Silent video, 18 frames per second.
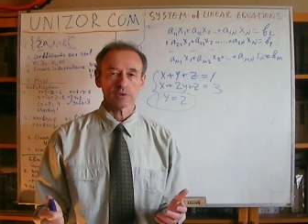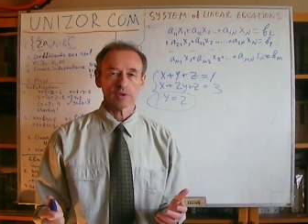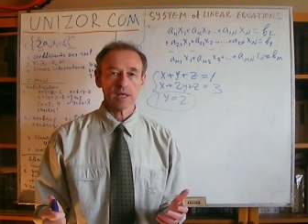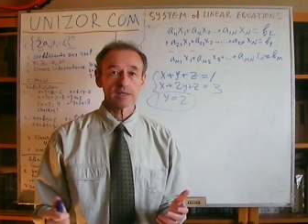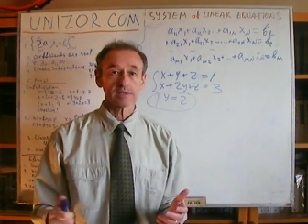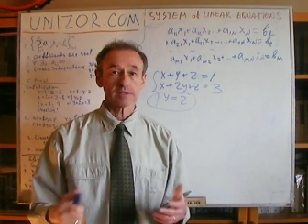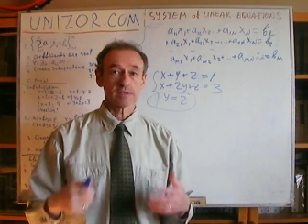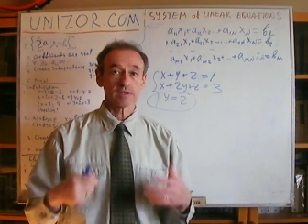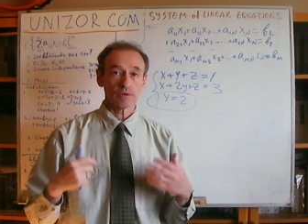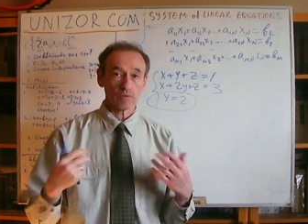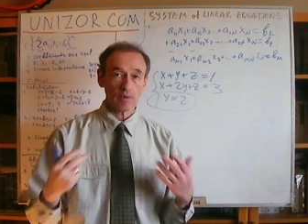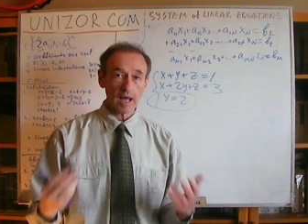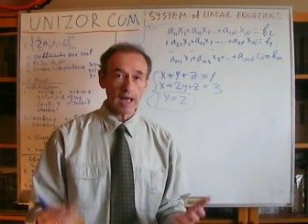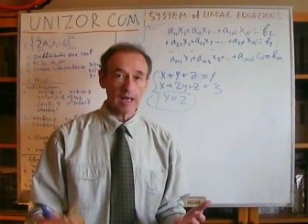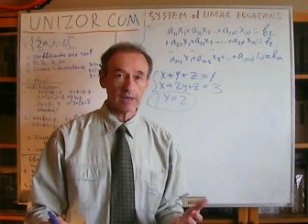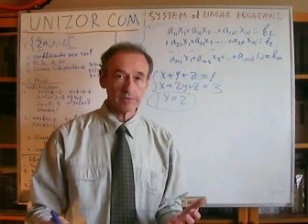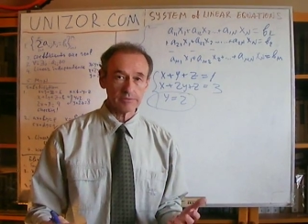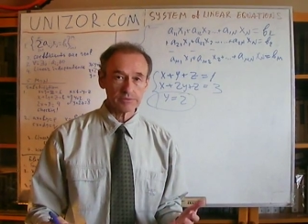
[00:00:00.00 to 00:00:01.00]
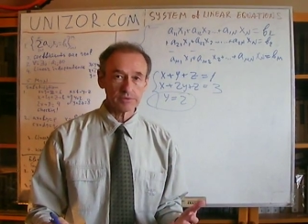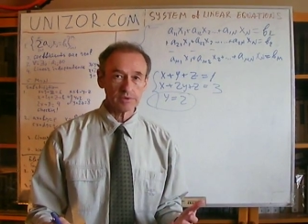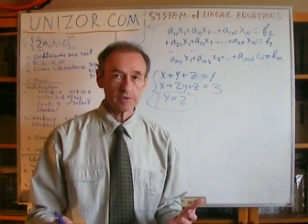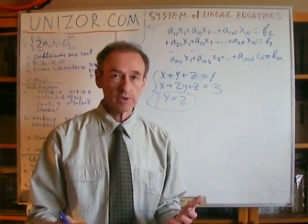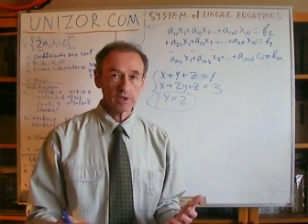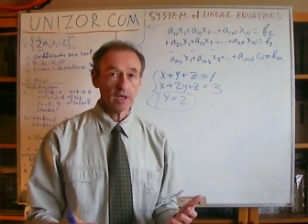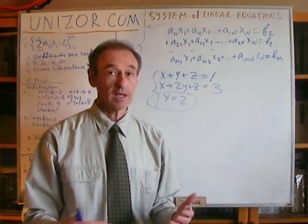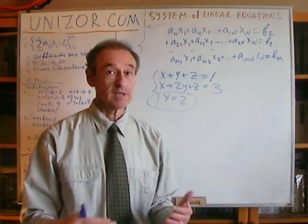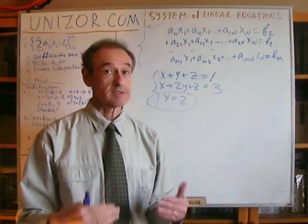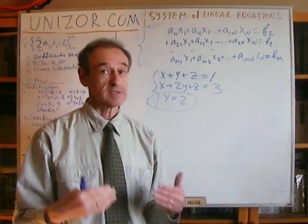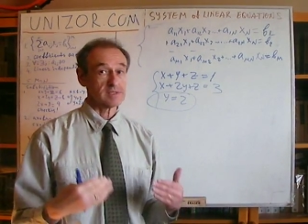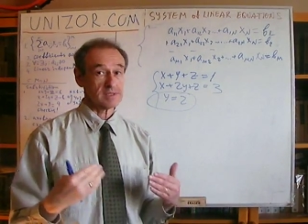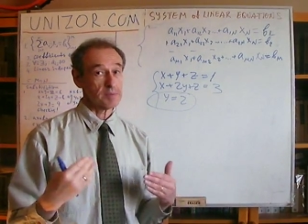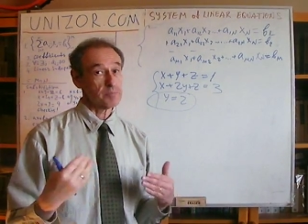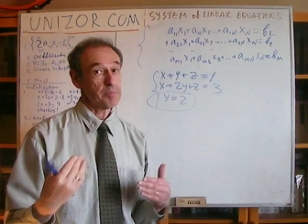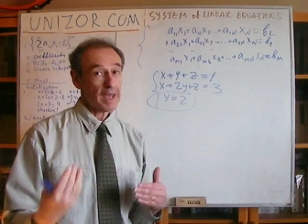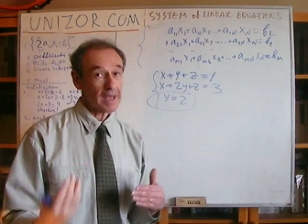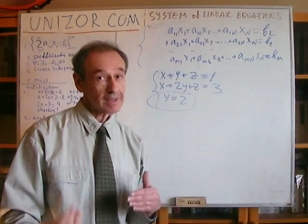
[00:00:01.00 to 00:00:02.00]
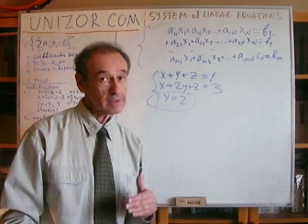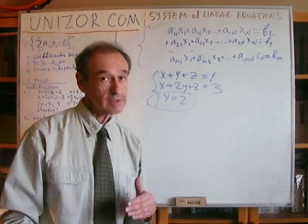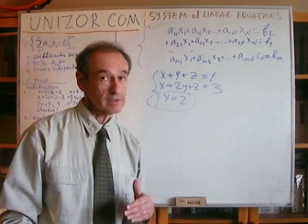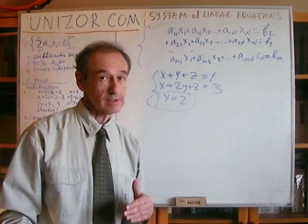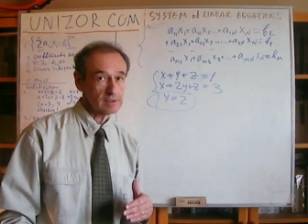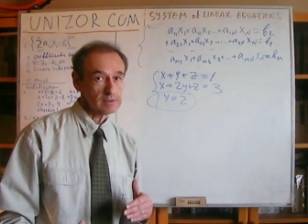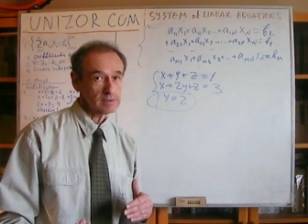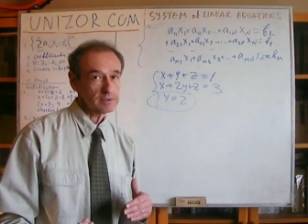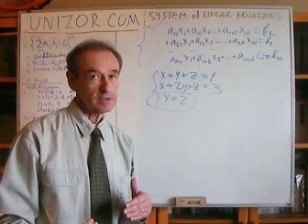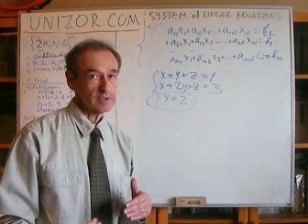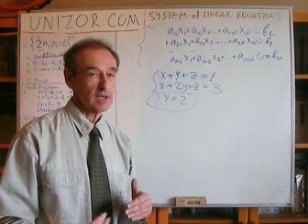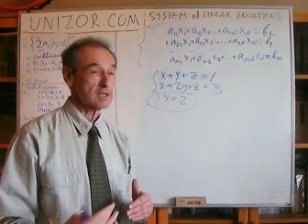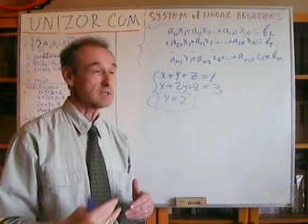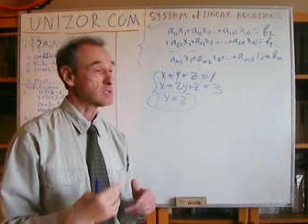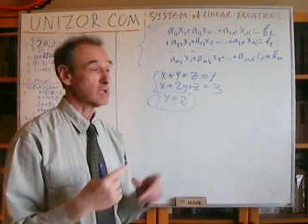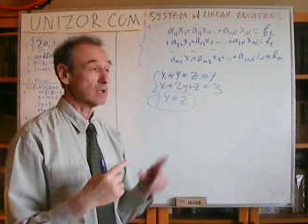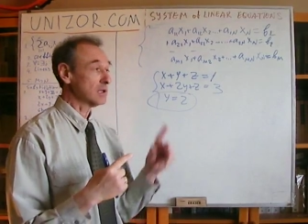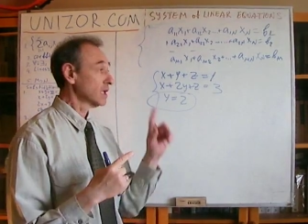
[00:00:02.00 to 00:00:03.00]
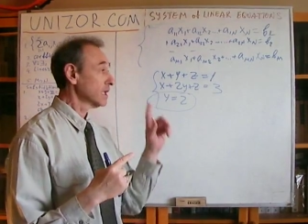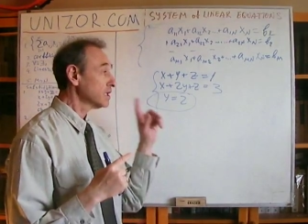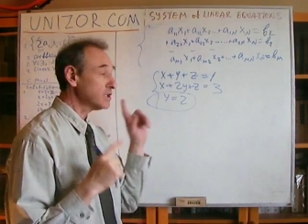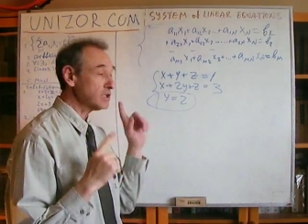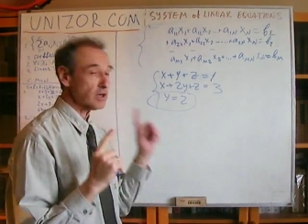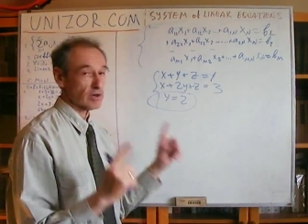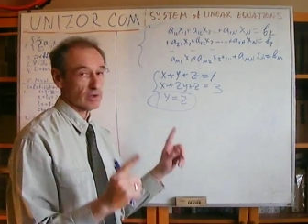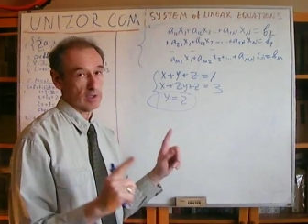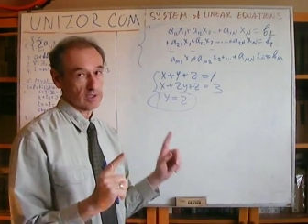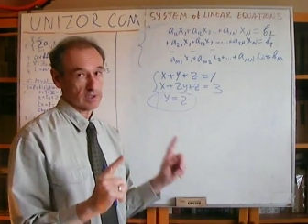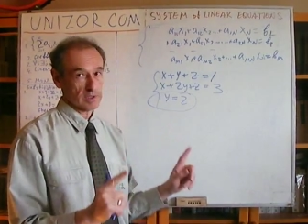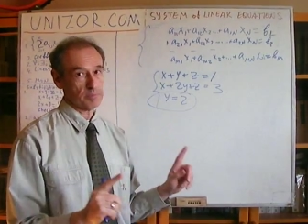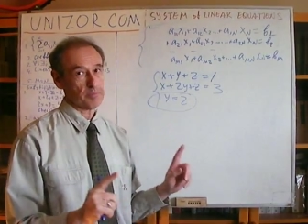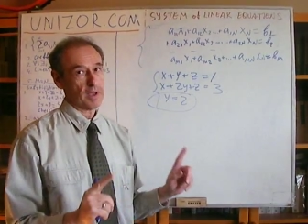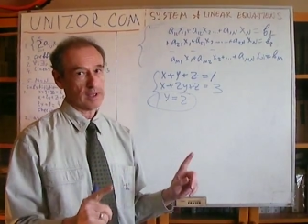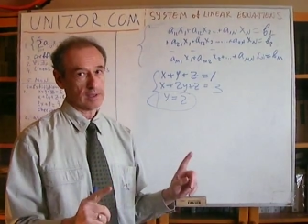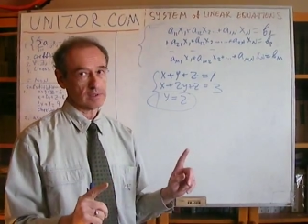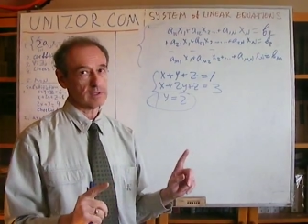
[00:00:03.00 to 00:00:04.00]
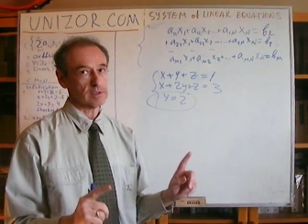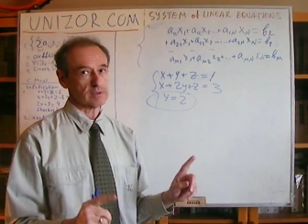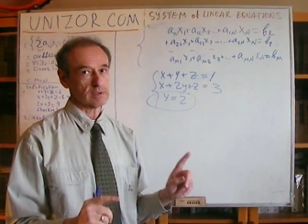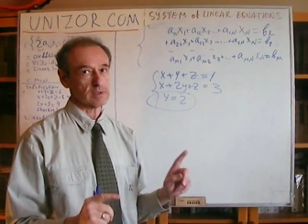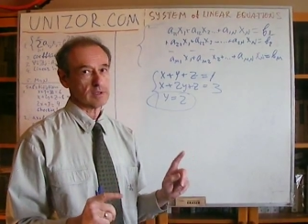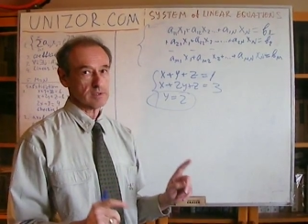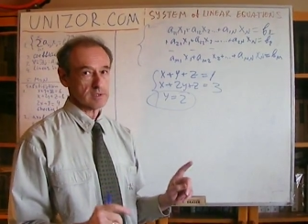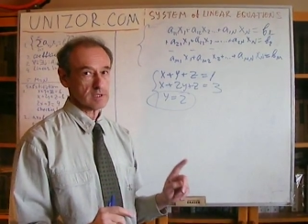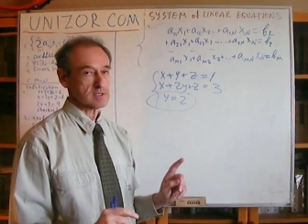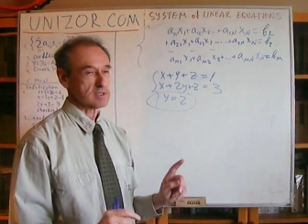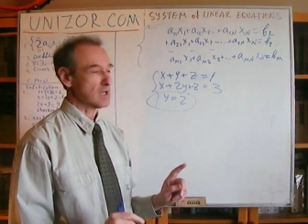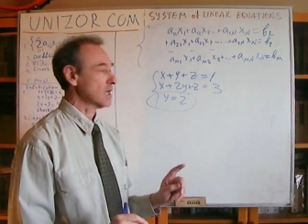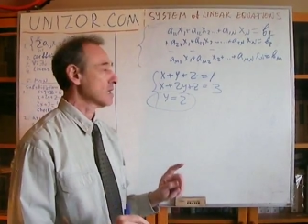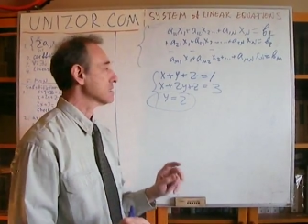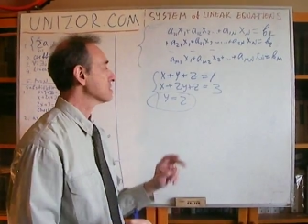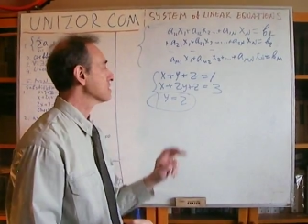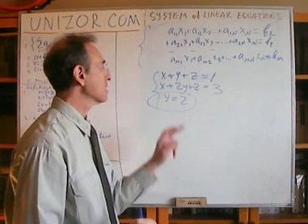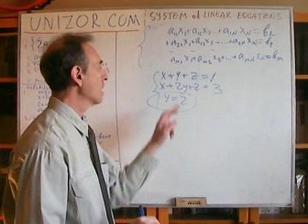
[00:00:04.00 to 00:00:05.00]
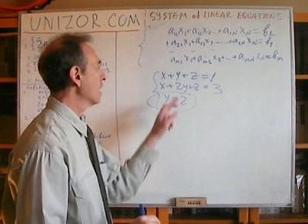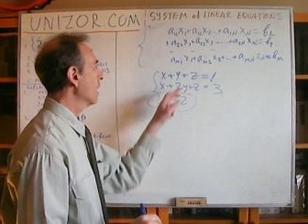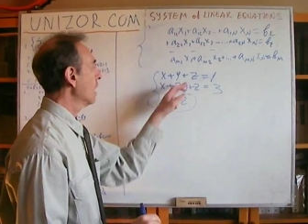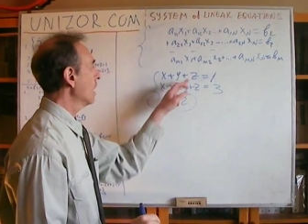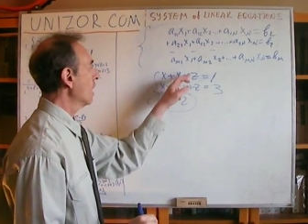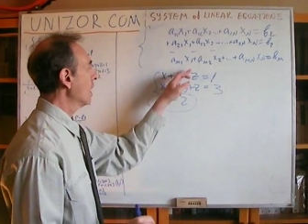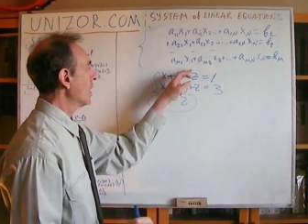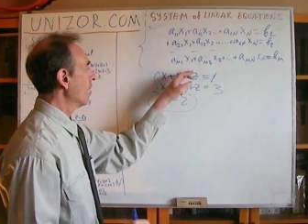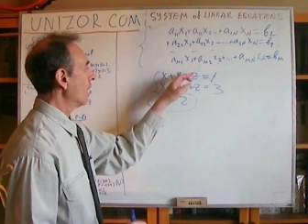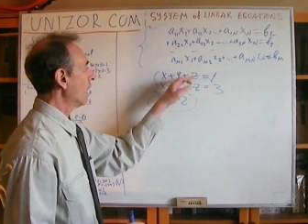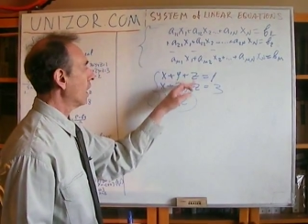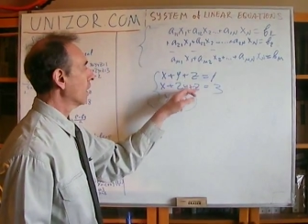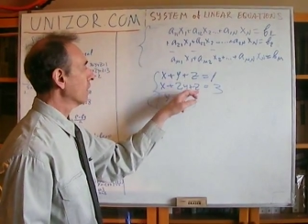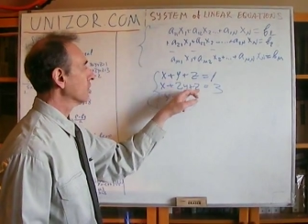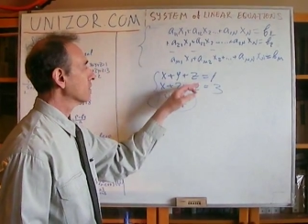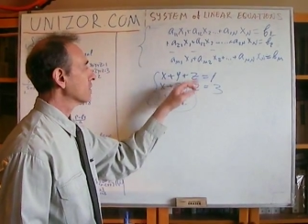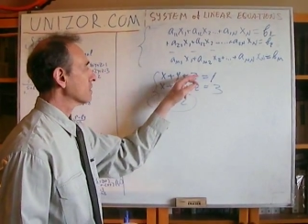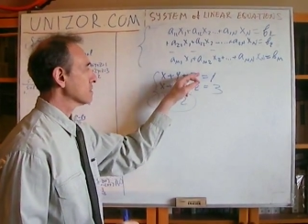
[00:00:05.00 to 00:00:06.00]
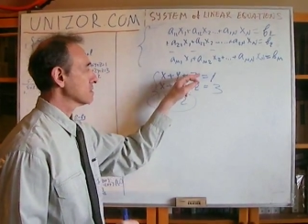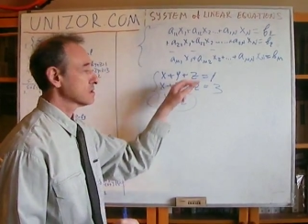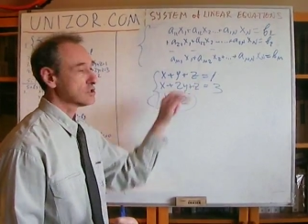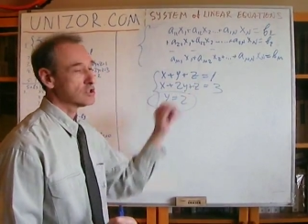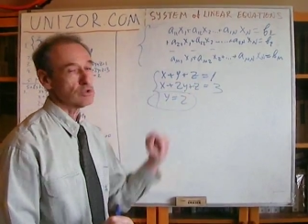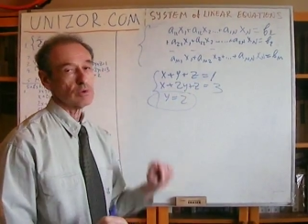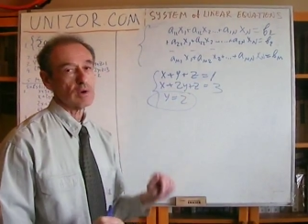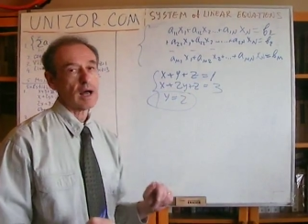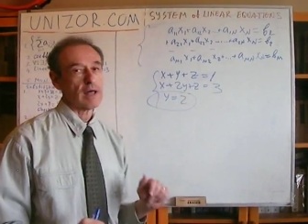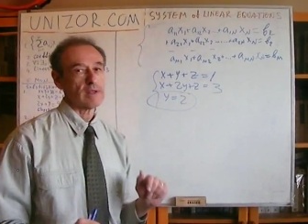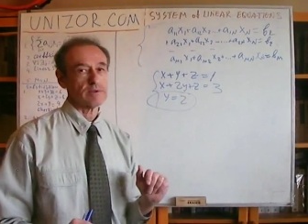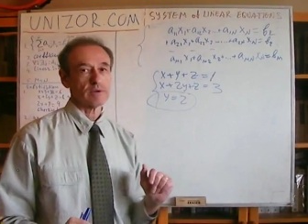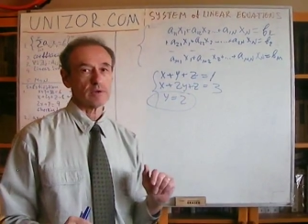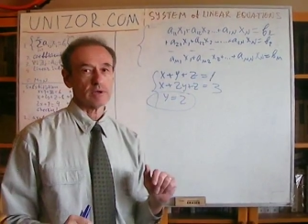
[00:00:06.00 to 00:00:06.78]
It's derived, it's dependent, it's linearly dependent in this case on the two other